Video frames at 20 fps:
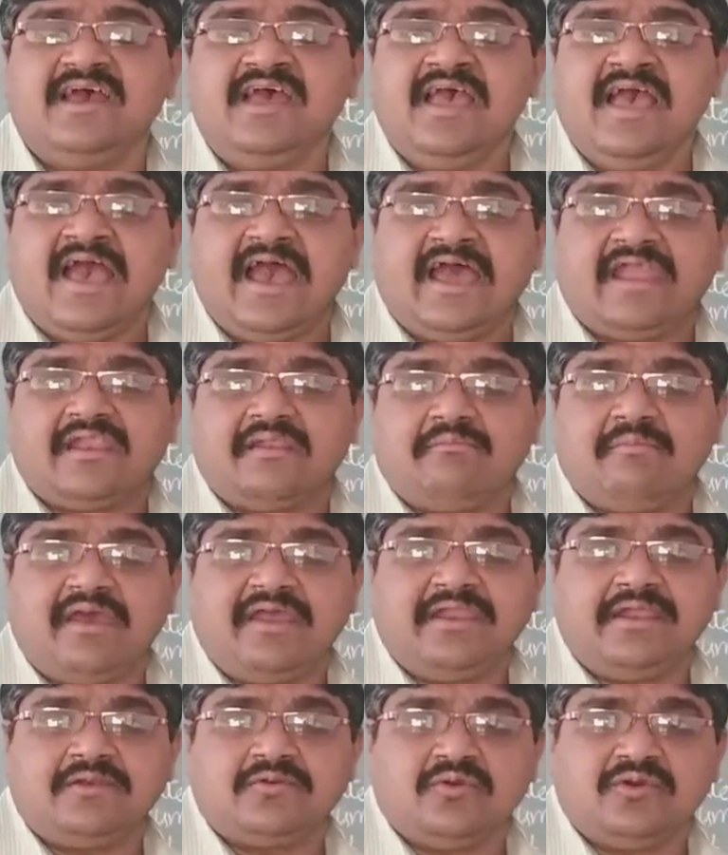and
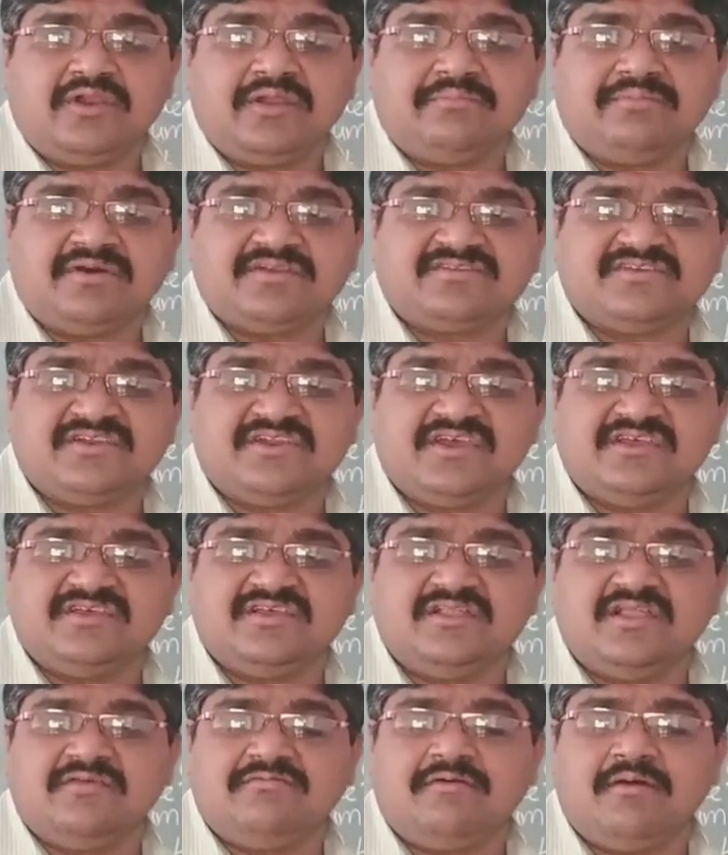remaining 20% in
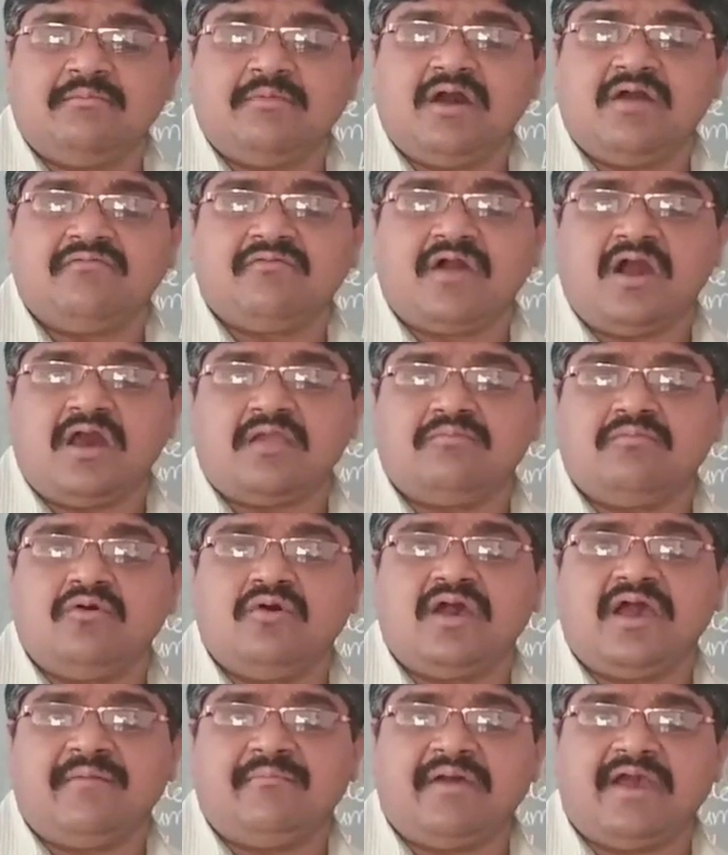the form of
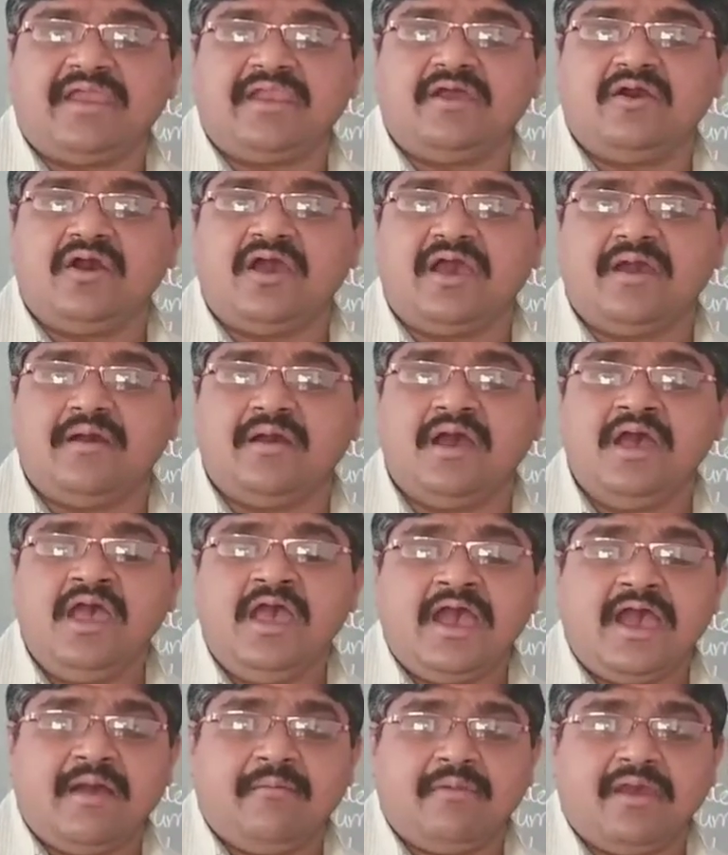
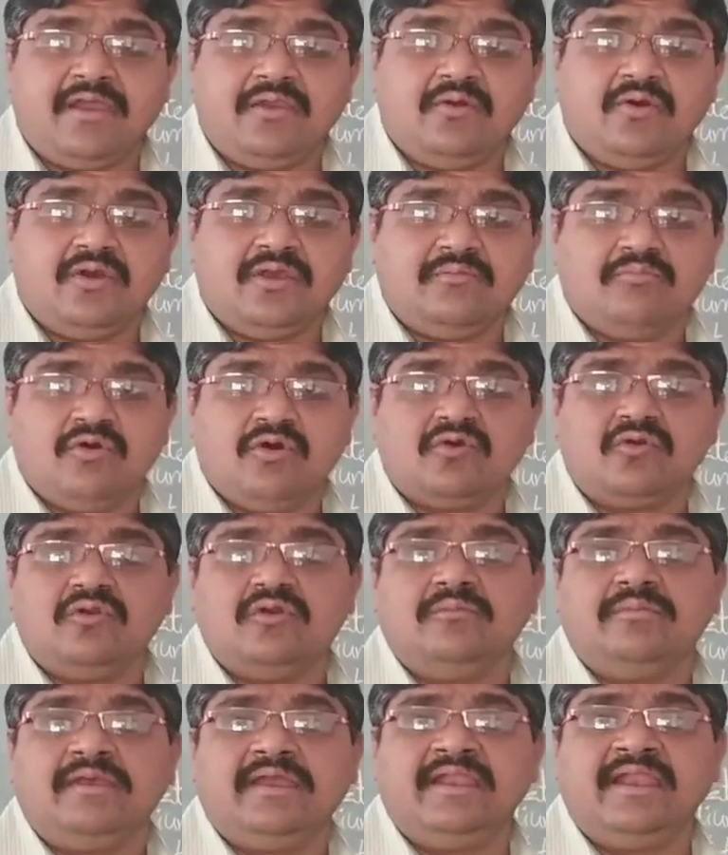amino
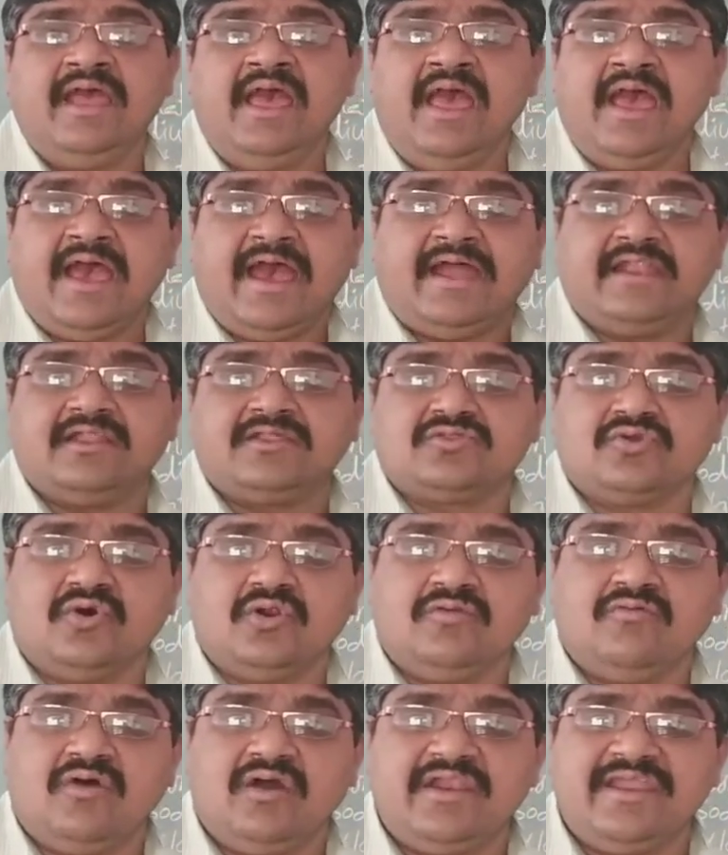hemoglobin, and the third
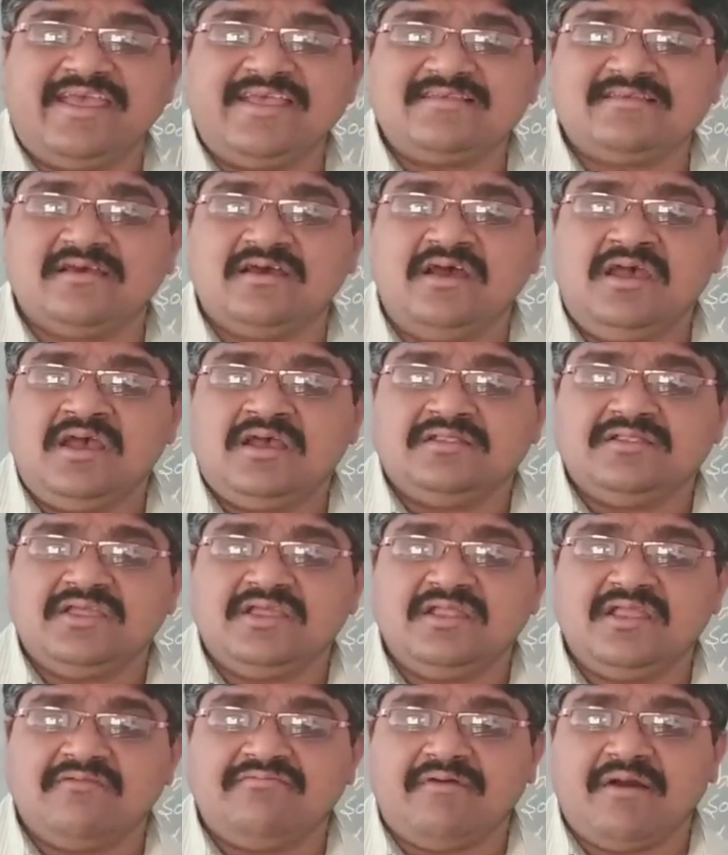one is in
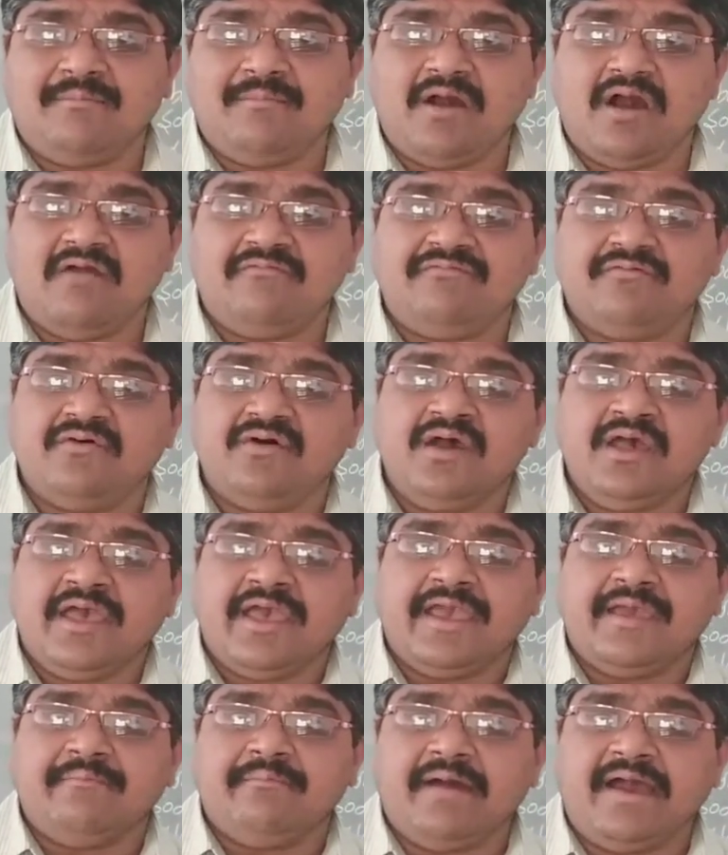the form of
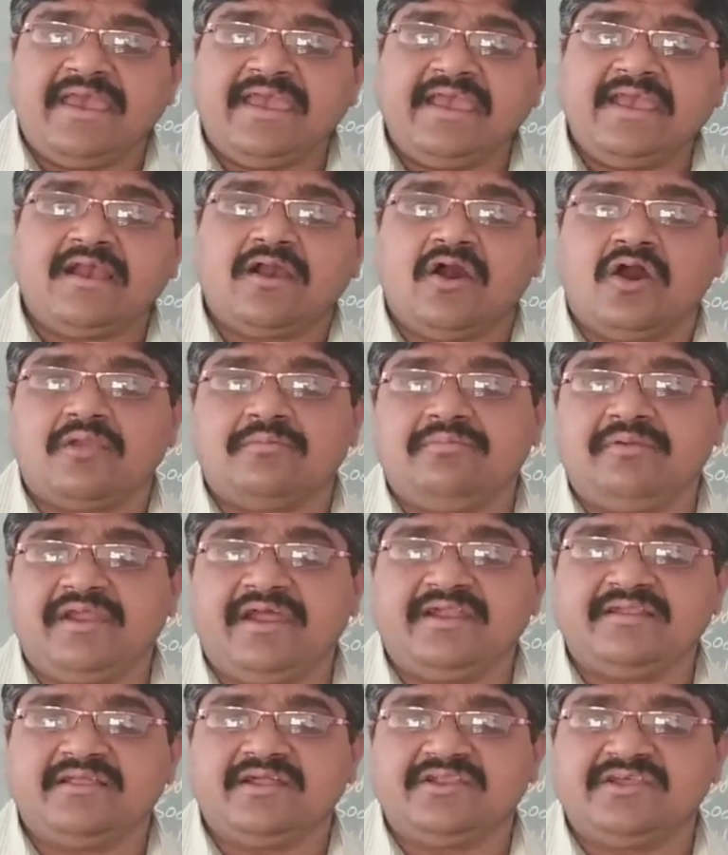a
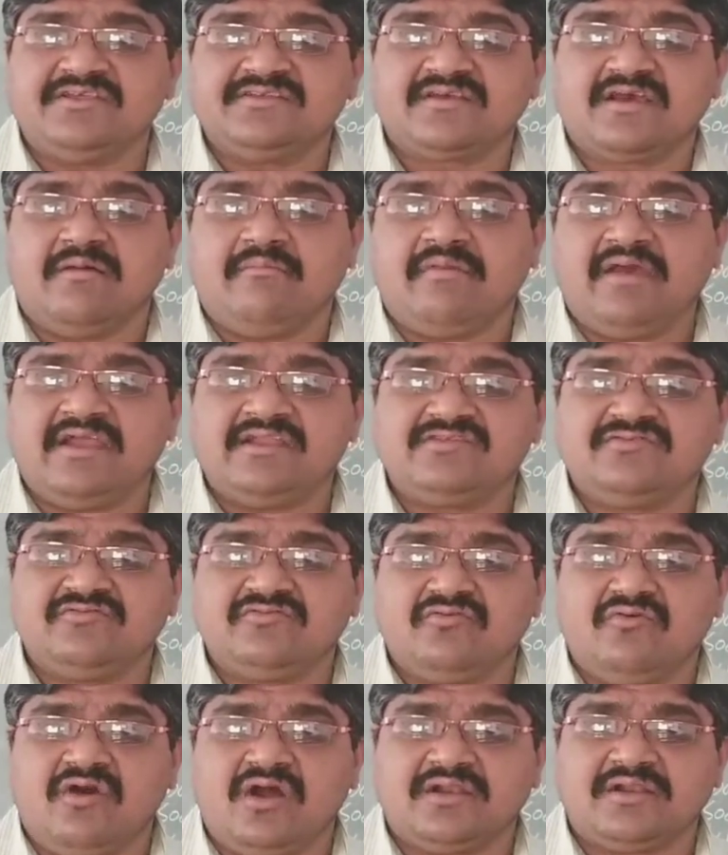bicarbonate, that is combines with
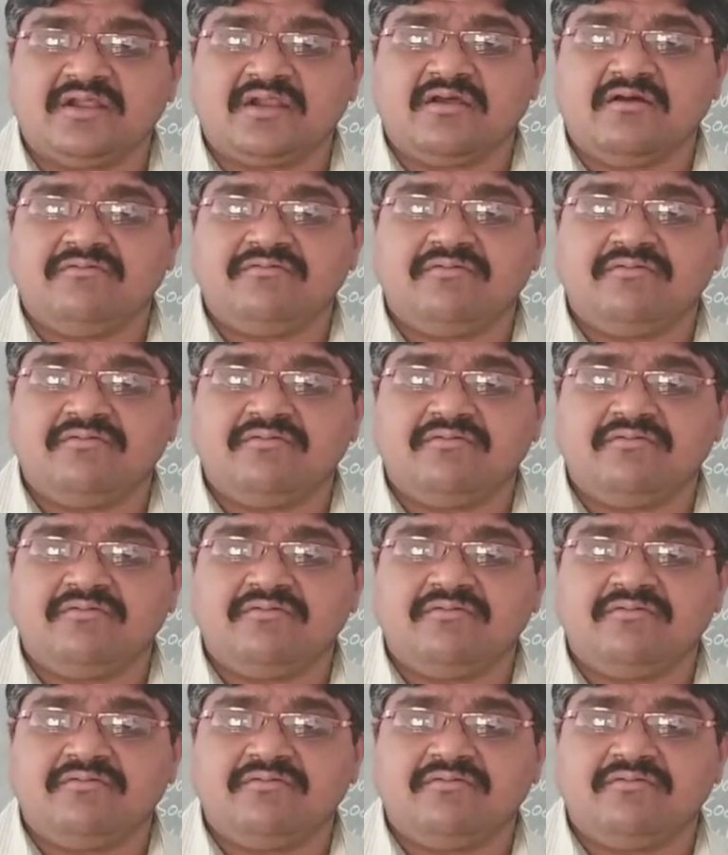water of